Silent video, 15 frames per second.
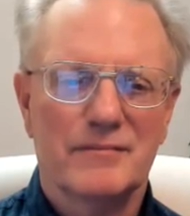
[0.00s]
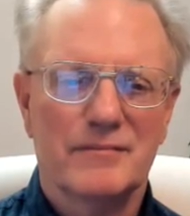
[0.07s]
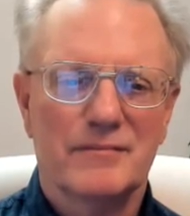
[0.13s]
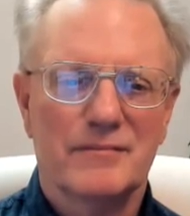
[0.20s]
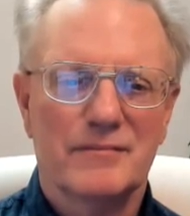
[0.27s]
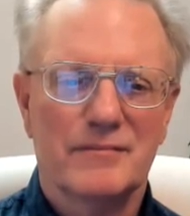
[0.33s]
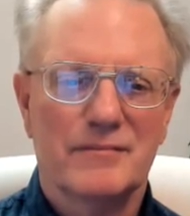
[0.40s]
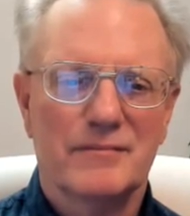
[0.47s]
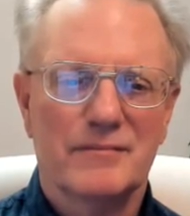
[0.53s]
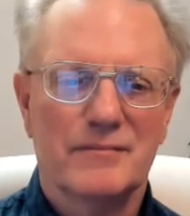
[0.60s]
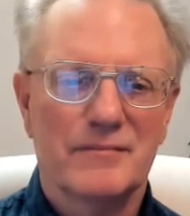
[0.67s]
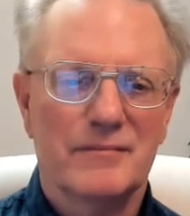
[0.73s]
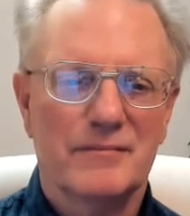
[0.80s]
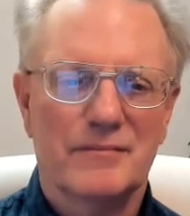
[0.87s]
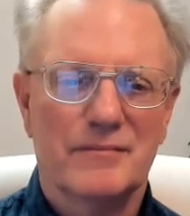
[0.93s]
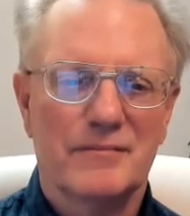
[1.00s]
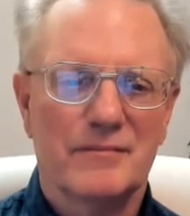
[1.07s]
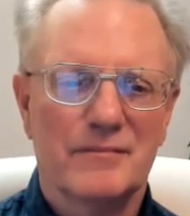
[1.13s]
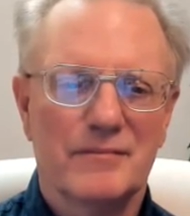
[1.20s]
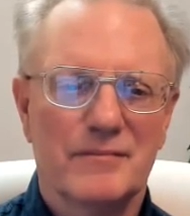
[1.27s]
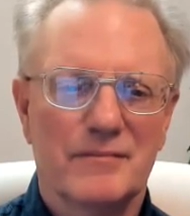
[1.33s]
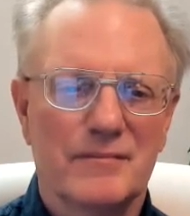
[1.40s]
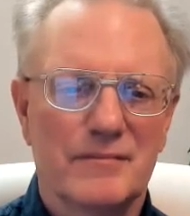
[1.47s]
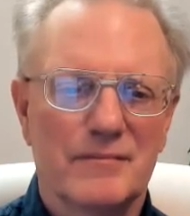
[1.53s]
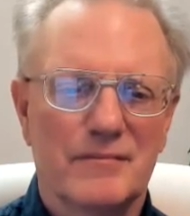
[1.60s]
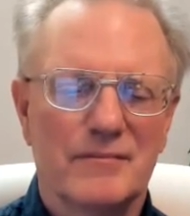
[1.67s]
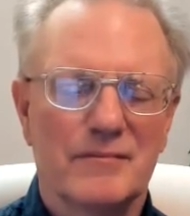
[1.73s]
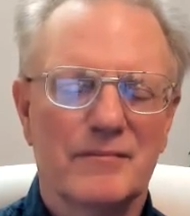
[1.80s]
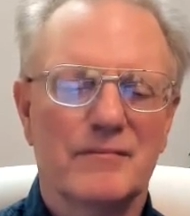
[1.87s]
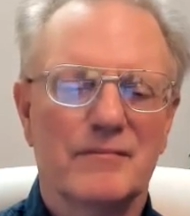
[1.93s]

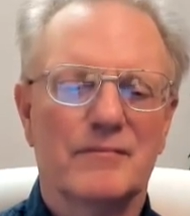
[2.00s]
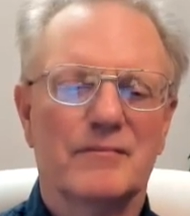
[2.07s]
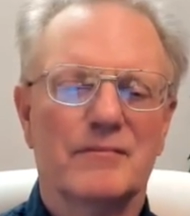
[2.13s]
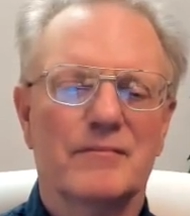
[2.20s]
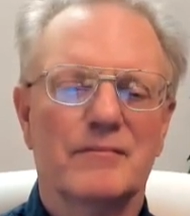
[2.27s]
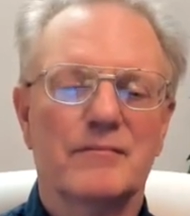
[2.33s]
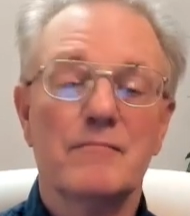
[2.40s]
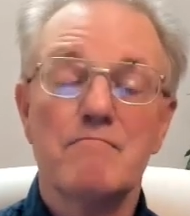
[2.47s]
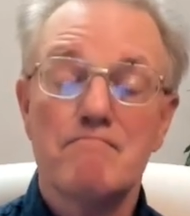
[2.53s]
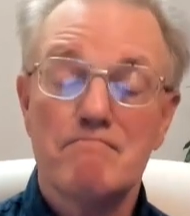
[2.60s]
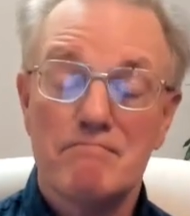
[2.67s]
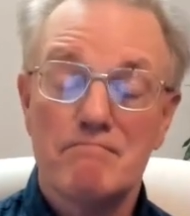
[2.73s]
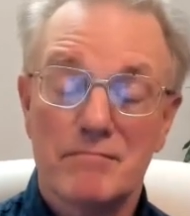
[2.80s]
No words are spoken by the person on screen.